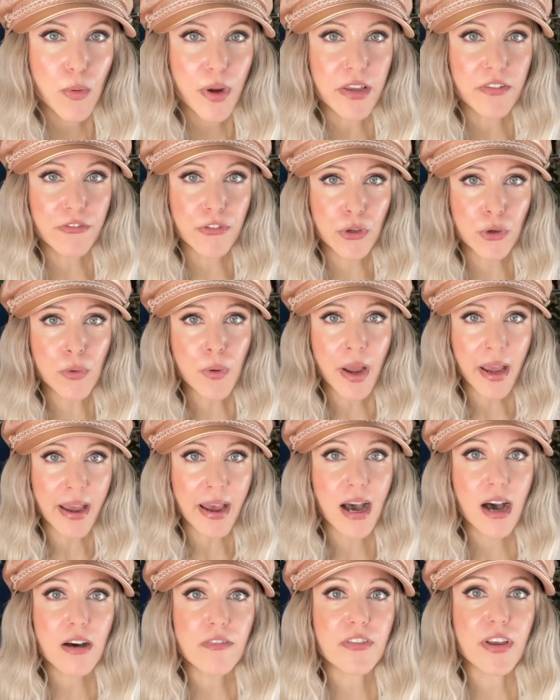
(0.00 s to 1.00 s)
if you
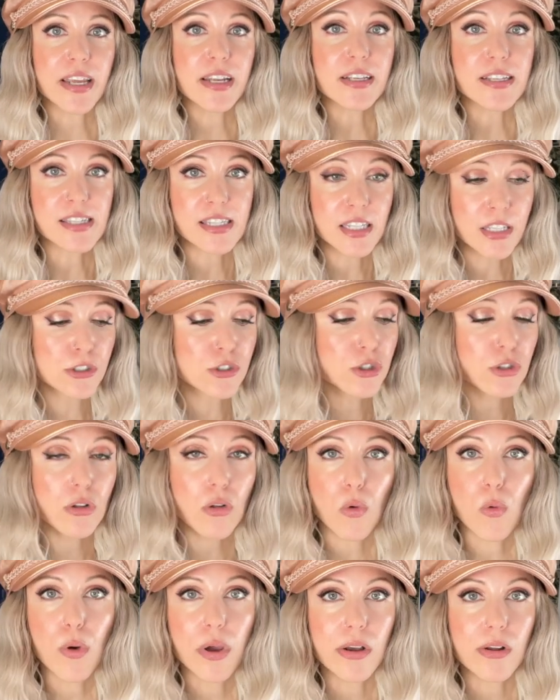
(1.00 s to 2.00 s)
have an essential
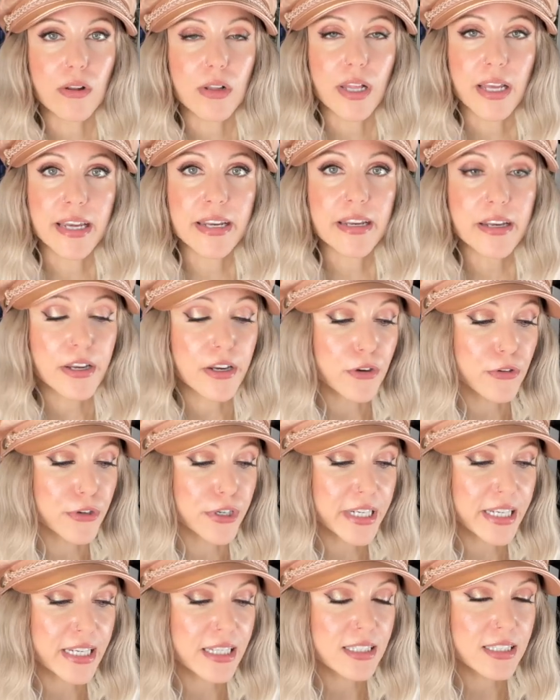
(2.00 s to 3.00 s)
oil in an
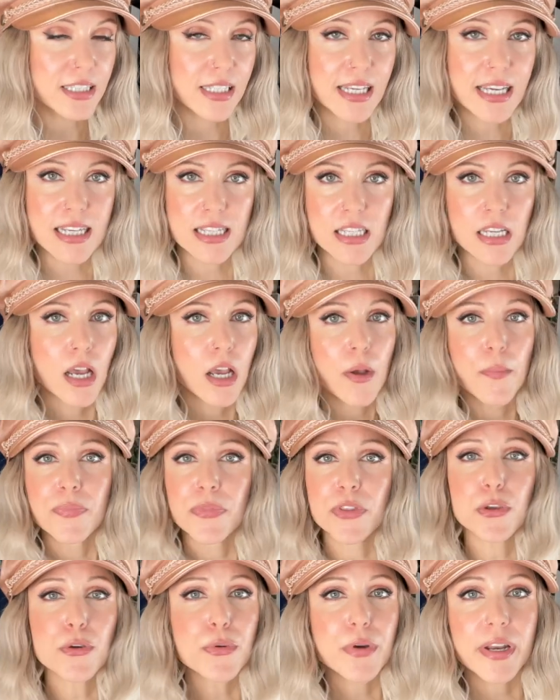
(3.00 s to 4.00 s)
ingredients list,
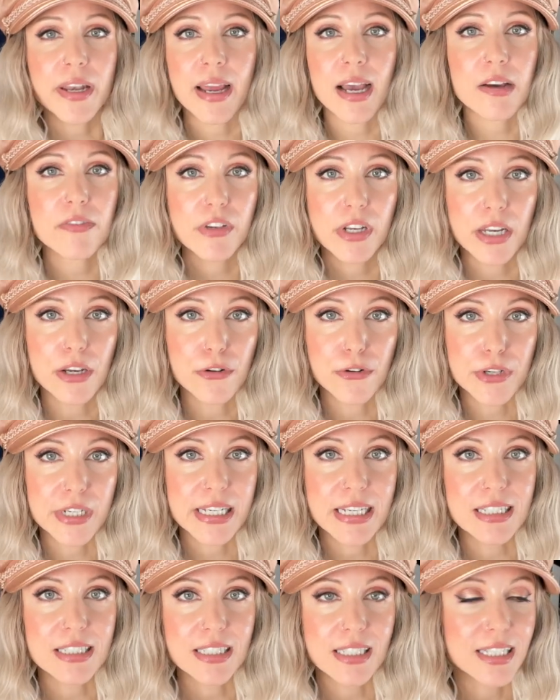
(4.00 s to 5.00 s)
you can have an
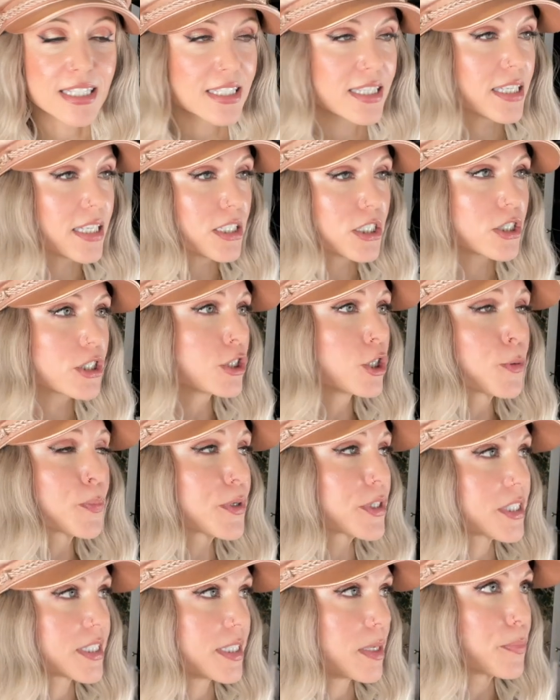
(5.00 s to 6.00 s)
ingredients list that is
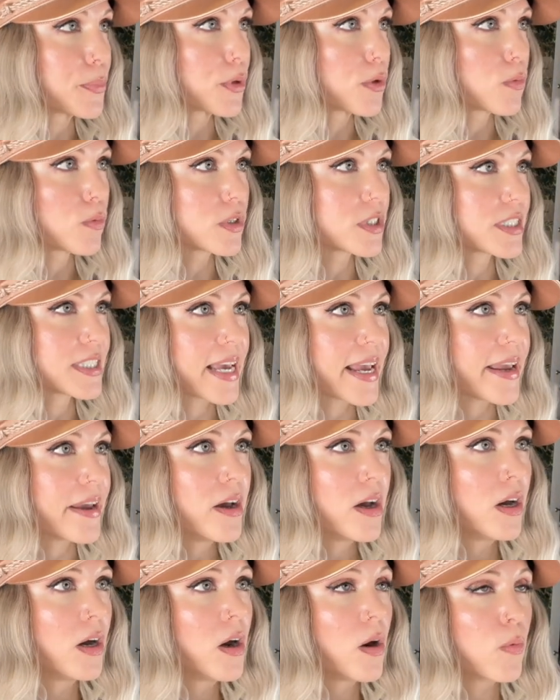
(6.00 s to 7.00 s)
super simple. We'll say
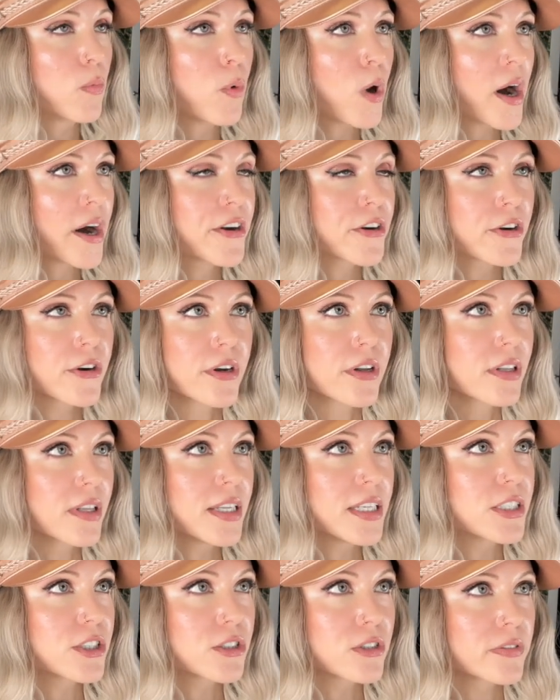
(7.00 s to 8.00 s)
water,
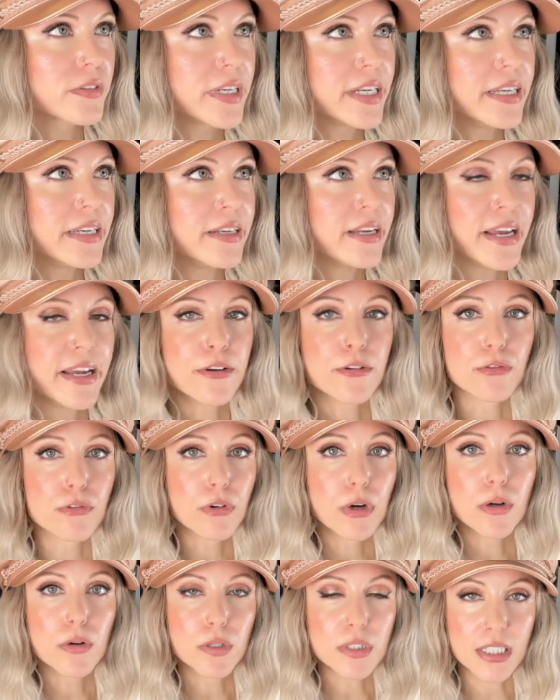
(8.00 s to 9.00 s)
glycerin, and
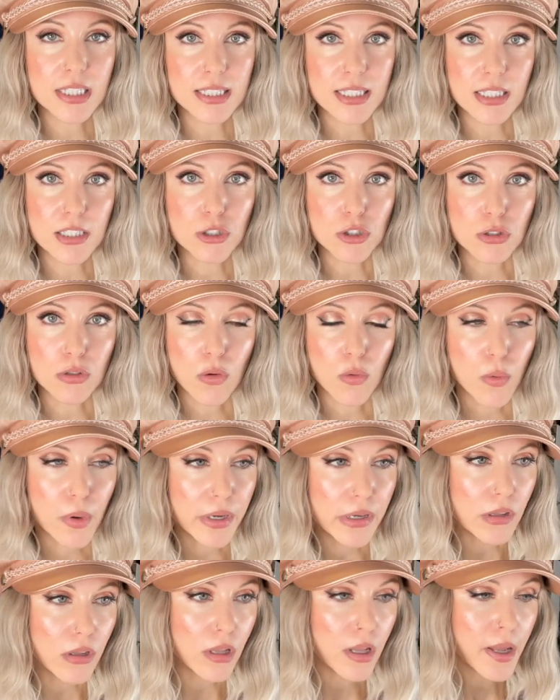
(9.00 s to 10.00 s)
rose essential
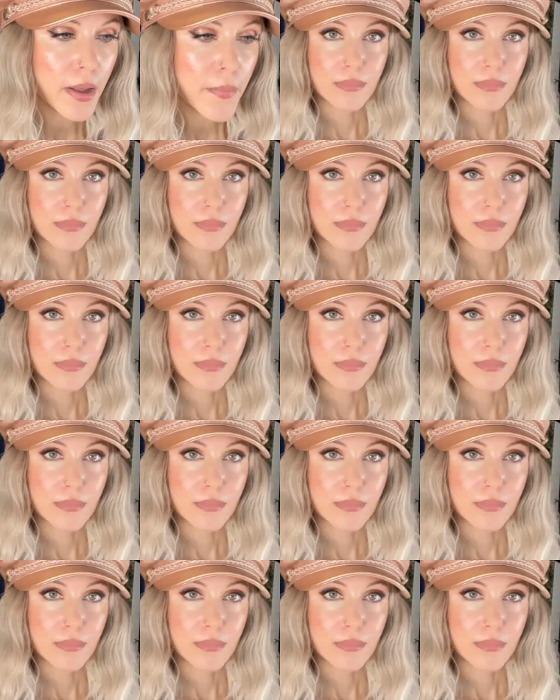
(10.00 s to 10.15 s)
oil.